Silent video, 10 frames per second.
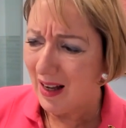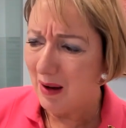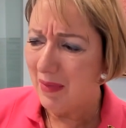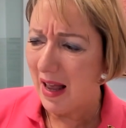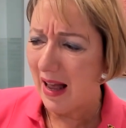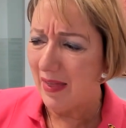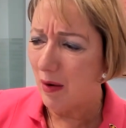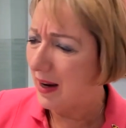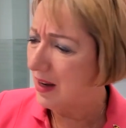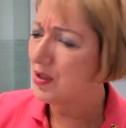and
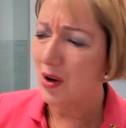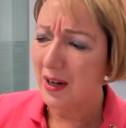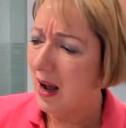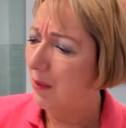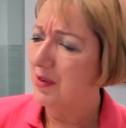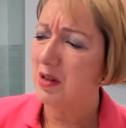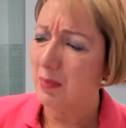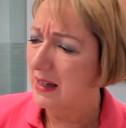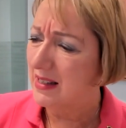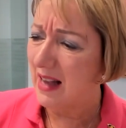that we can so
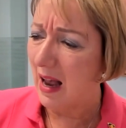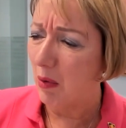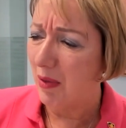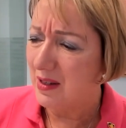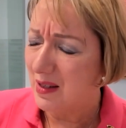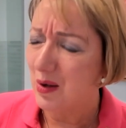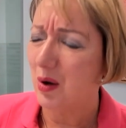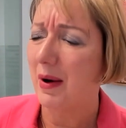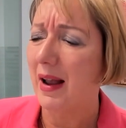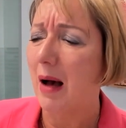comfortably say, well, this is
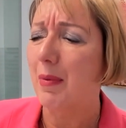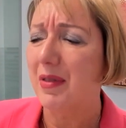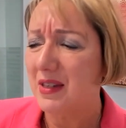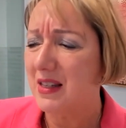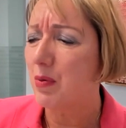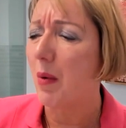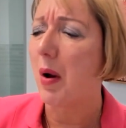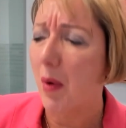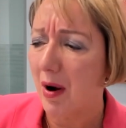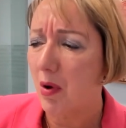who we are, but this is what
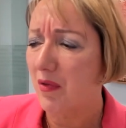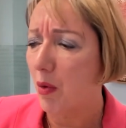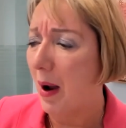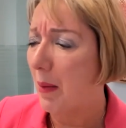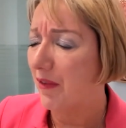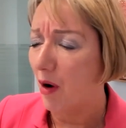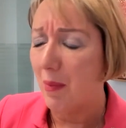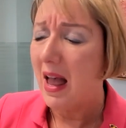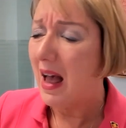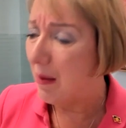we want to move away
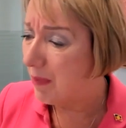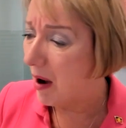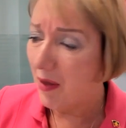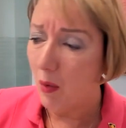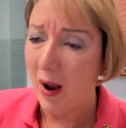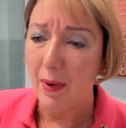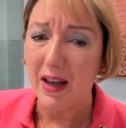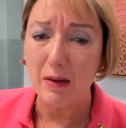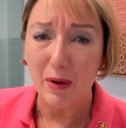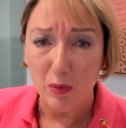from. And by the way,
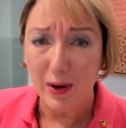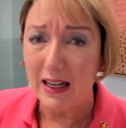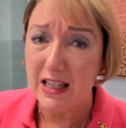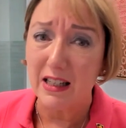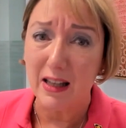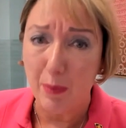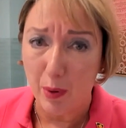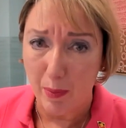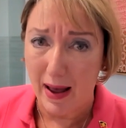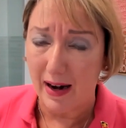we're going to be really
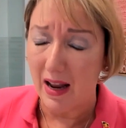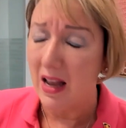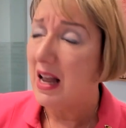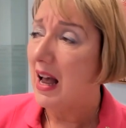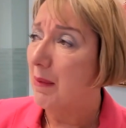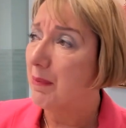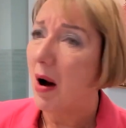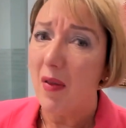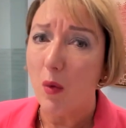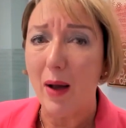deliberate about it. And
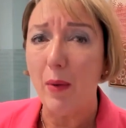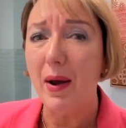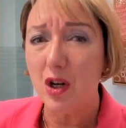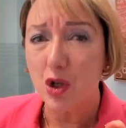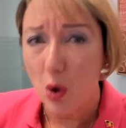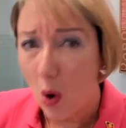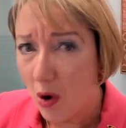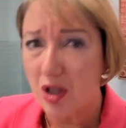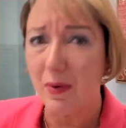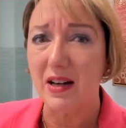by the way, we're going to
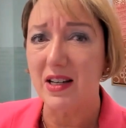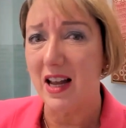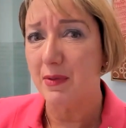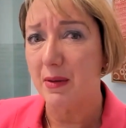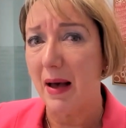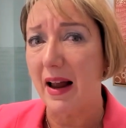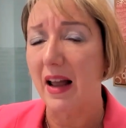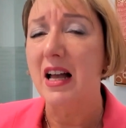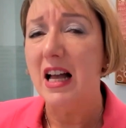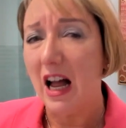talk to our teams
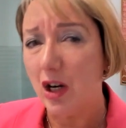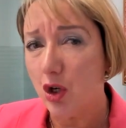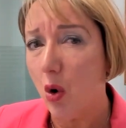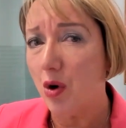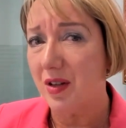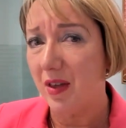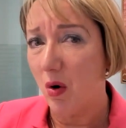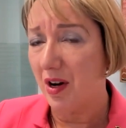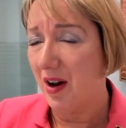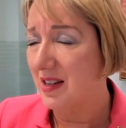about it and talk to
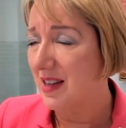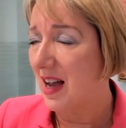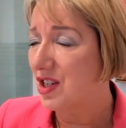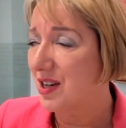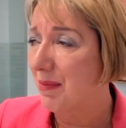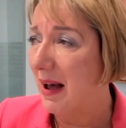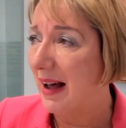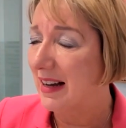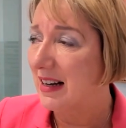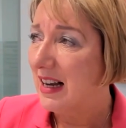the organisation
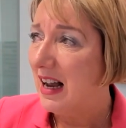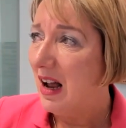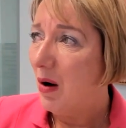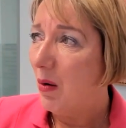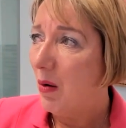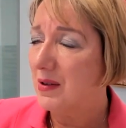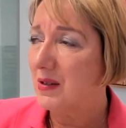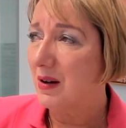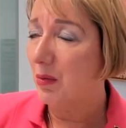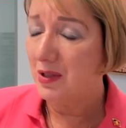about it,
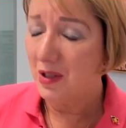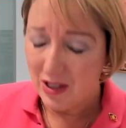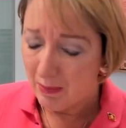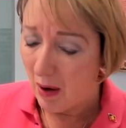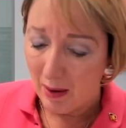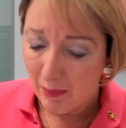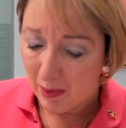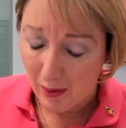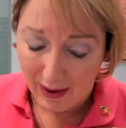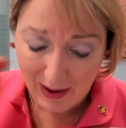was just
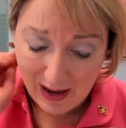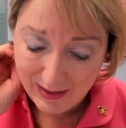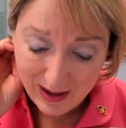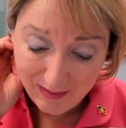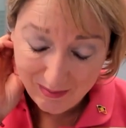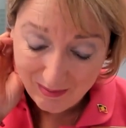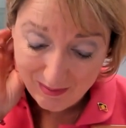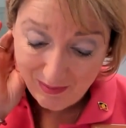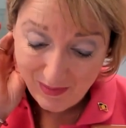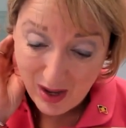mind-blowing. And then
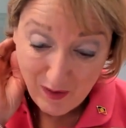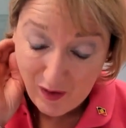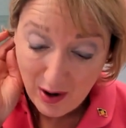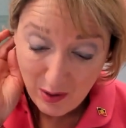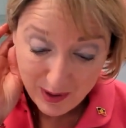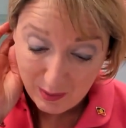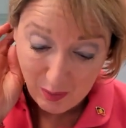the final